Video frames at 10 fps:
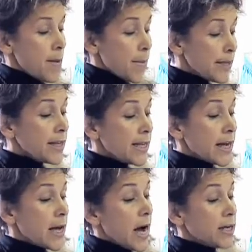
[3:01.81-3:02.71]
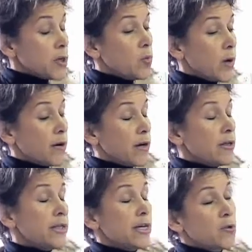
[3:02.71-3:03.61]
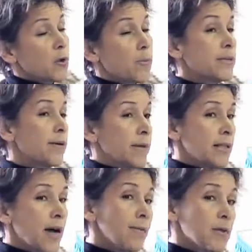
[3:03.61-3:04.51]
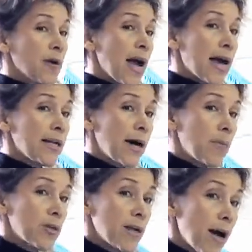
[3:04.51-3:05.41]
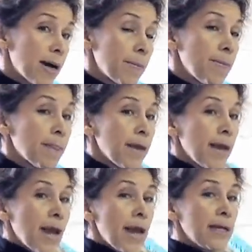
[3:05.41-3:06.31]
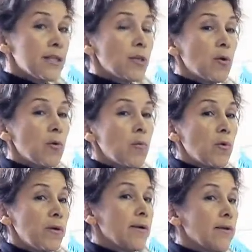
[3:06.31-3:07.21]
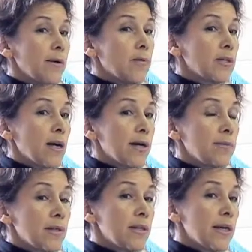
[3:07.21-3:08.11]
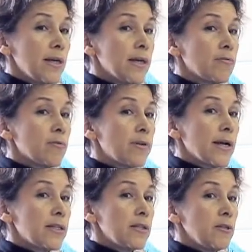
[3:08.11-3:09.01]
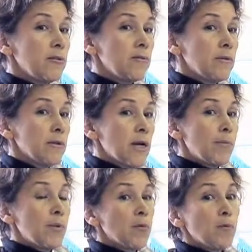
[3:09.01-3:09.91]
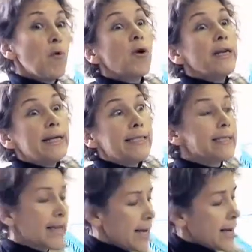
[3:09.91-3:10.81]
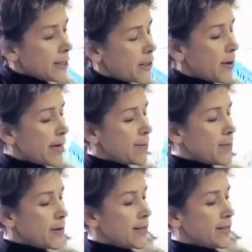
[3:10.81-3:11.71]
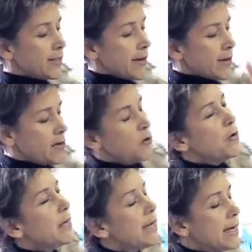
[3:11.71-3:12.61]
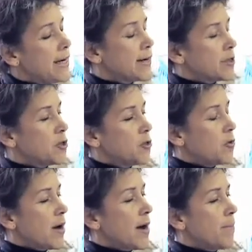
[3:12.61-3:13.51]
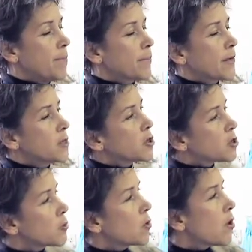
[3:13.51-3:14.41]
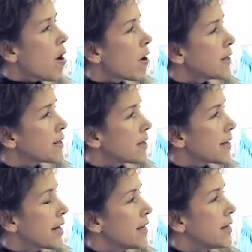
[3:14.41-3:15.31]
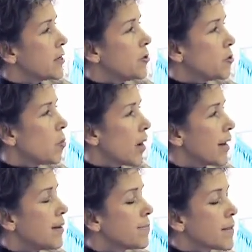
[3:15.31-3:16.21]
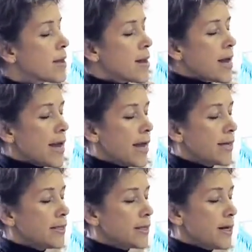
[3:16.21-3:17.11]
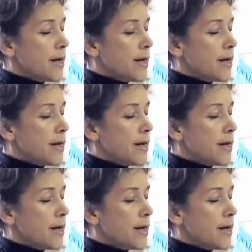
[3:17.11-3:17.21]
basically I got it to where it only takes 20% of my time, so I had a lot more time. And so when you have a lot more time to think and reflect, you come up with more needs. So I came up with this new need to explore art again in a new way. And